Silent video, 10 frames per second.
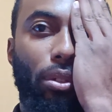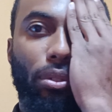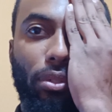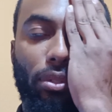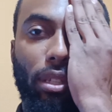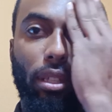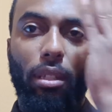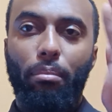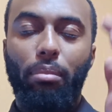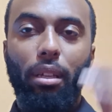you'll see that
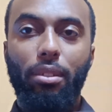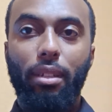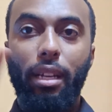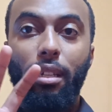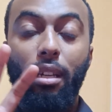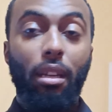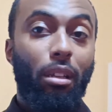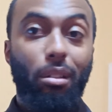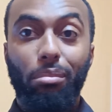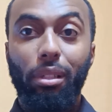the plus sign
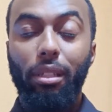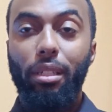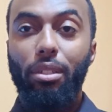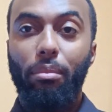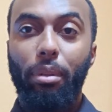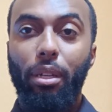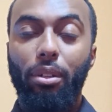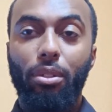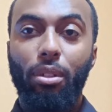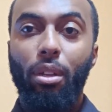completely
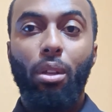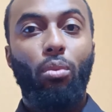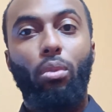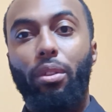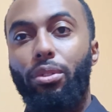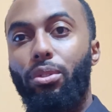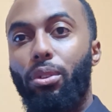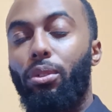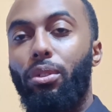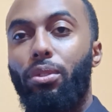disappears while the
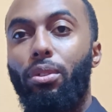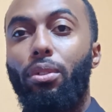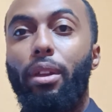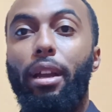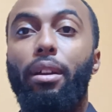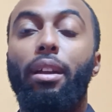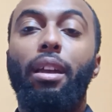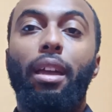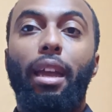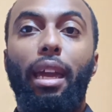circle is still there
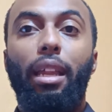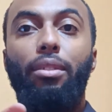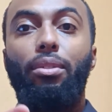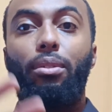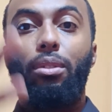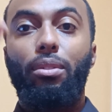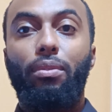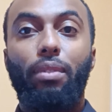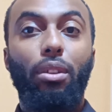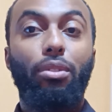and it just
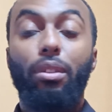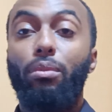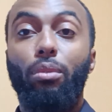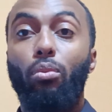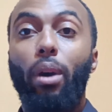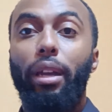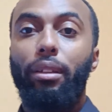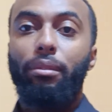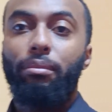fills in with white.